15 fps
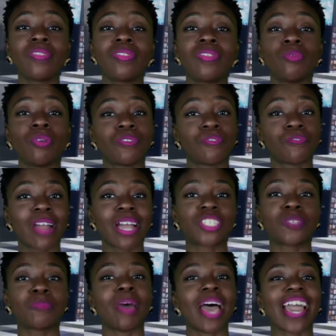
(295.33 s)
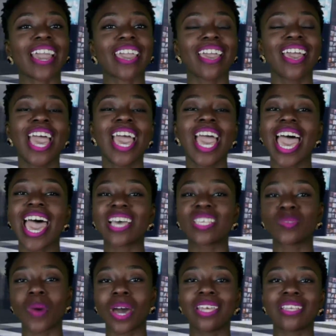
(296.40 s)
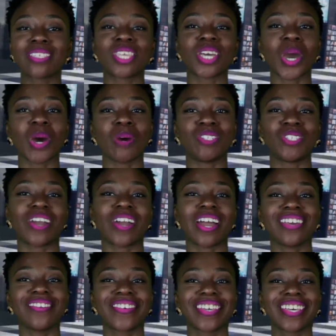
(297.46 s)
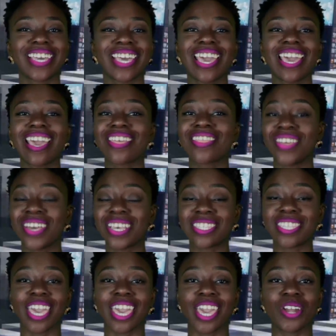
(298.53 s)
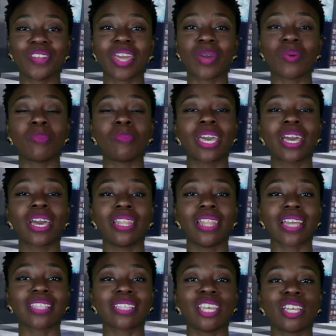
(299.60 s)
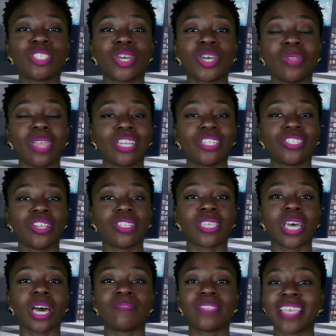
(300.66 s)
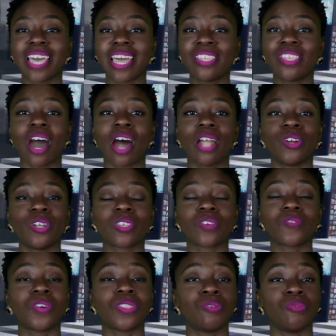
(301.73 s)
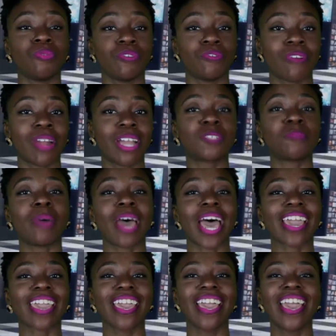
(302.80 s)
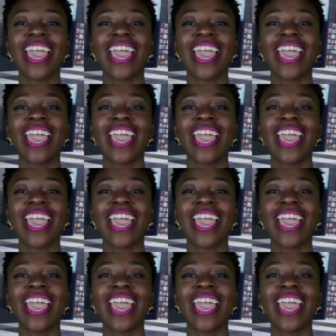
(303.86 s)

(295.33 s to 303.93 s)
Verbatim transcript: the refresh pack, as well as the coat drive. This year, they will be collecting donations of $10 for the refresh pack